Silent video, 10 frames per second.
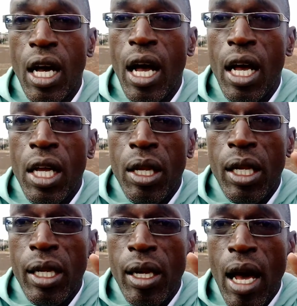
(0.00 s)
uh,
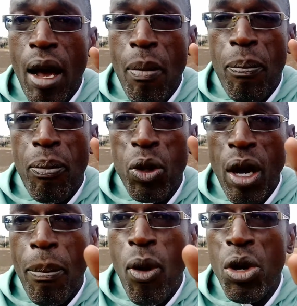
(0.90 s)
uh, put
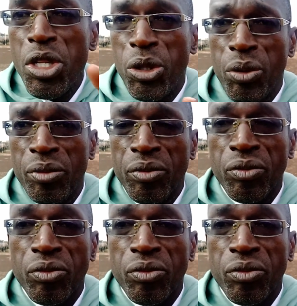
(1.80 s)
upon you.